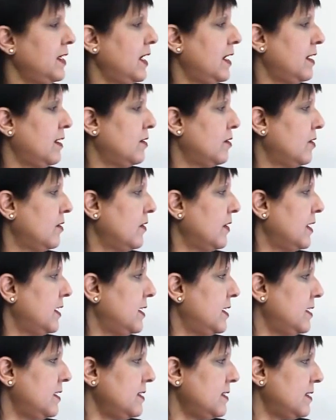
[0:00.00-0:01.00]
the error
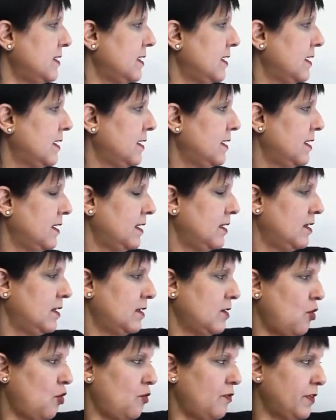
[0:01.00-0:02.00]
is
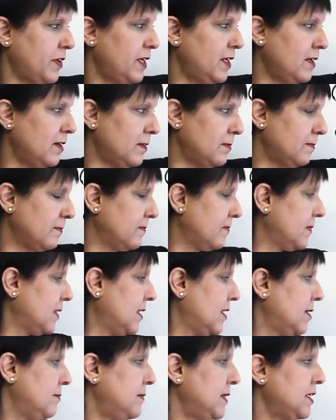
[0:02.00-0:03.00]
over here,
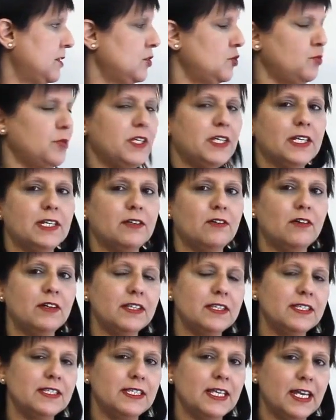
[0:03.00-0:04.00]
because we cannot
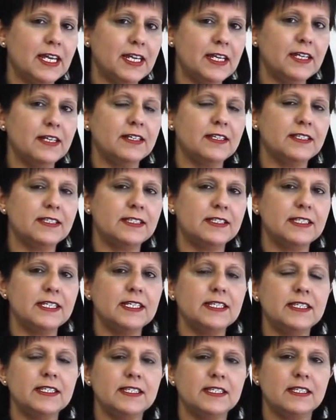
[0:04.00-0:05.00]
say
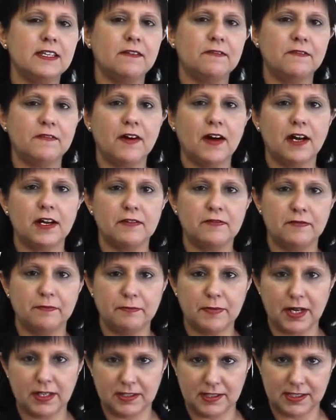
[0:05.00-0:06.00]
since 5
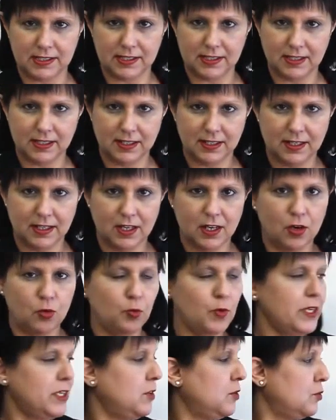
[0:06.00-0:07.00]
months.
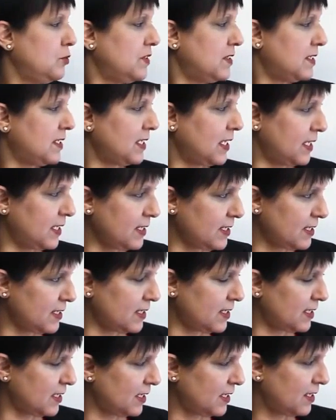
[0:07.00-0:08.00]
We use since
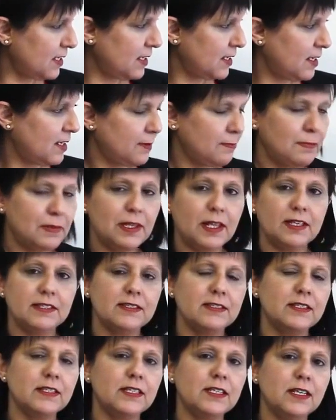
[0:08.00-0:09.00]

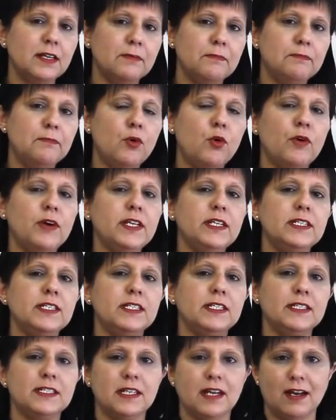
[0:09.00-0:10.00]
plus the point
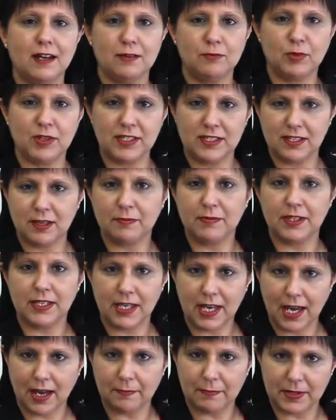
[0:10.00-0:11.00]
in time when
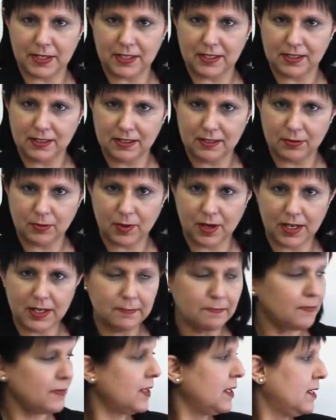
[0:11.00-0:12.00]
something happened, right?